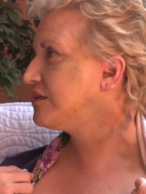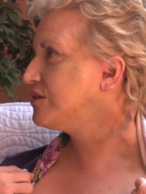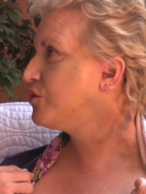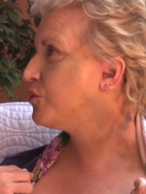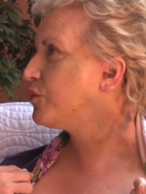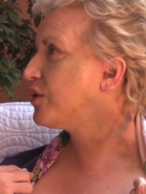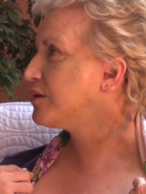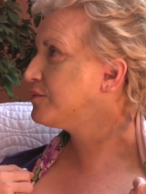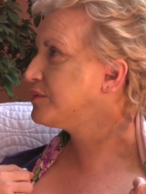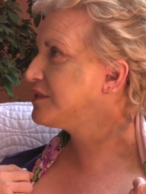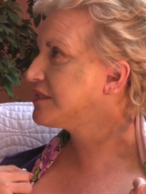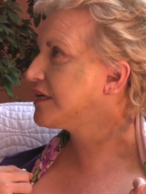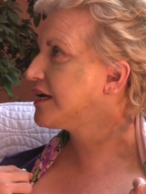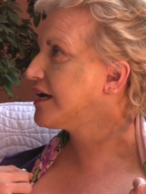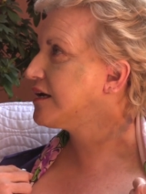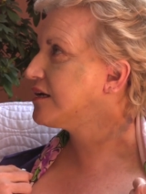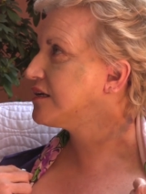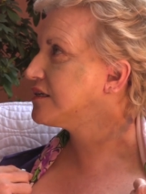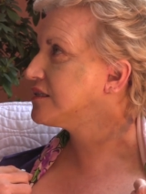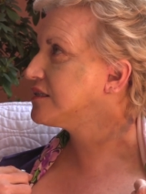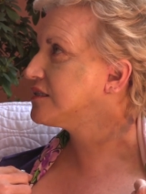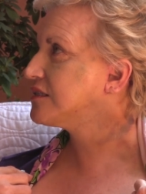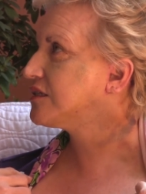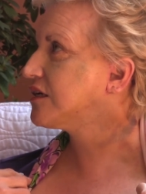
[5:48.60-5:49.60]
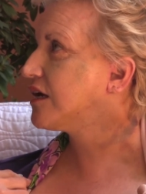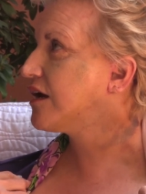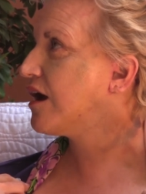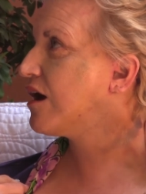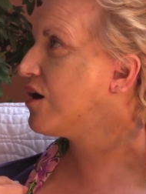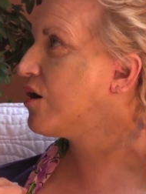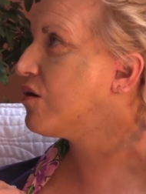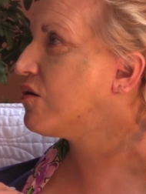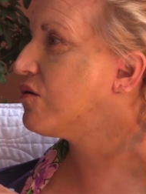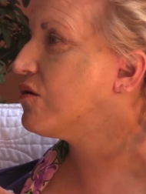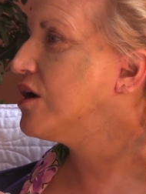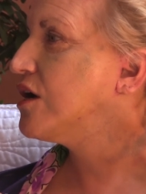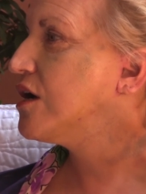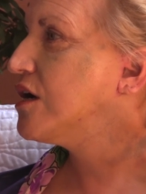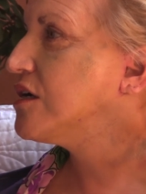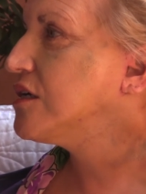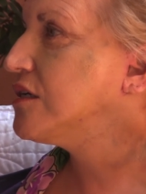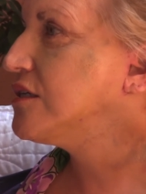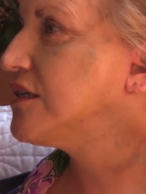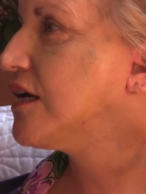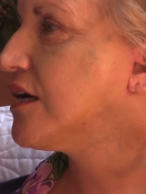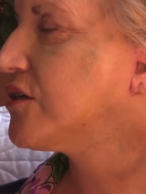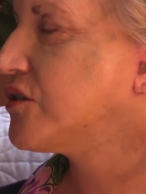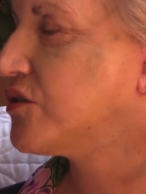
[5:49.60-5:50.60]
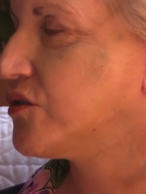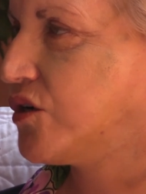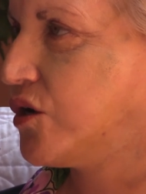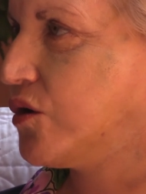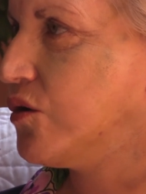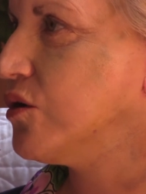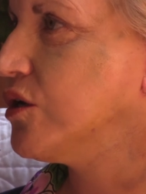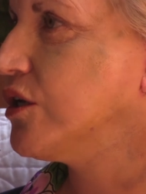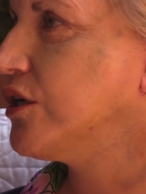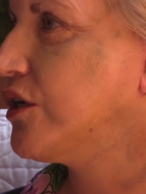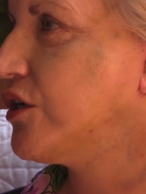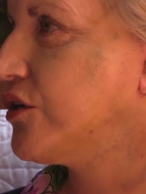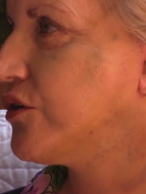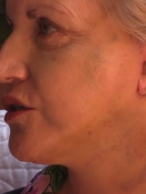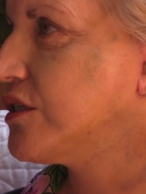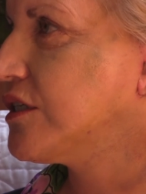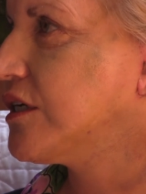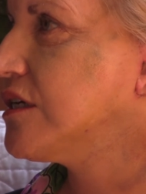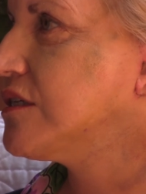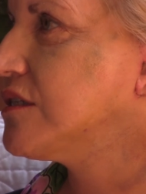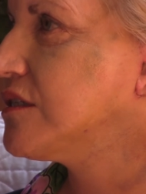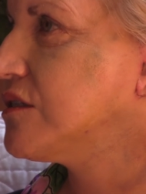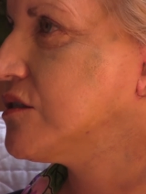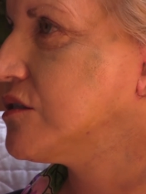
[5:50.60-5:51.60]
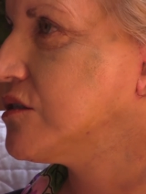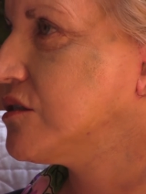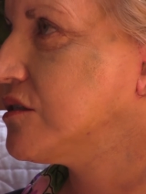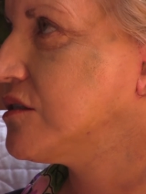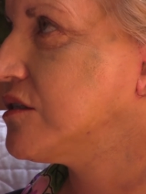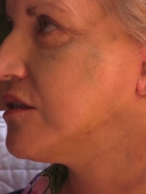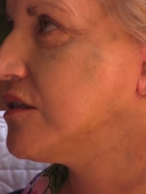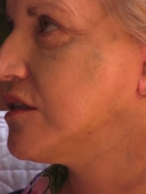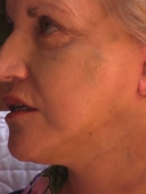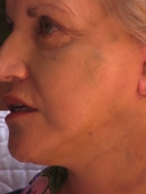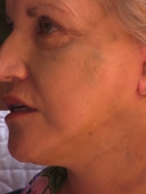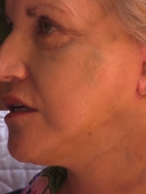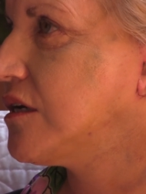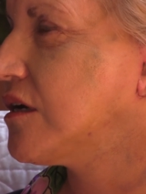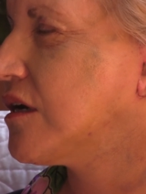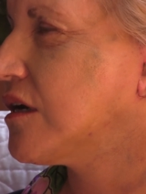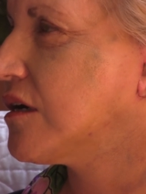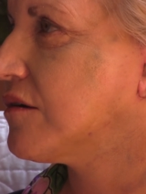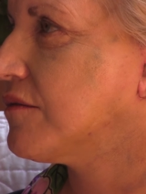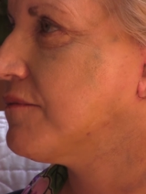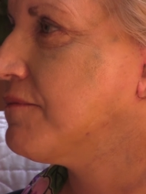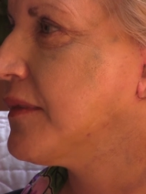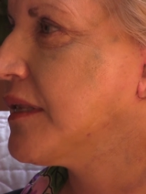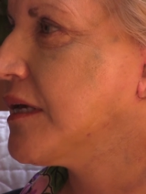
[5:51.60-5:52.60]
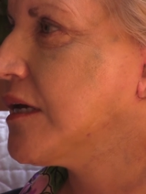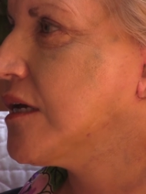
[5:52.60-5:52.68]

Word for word: in the website as to how Doctor Koelliker does this, the, uh,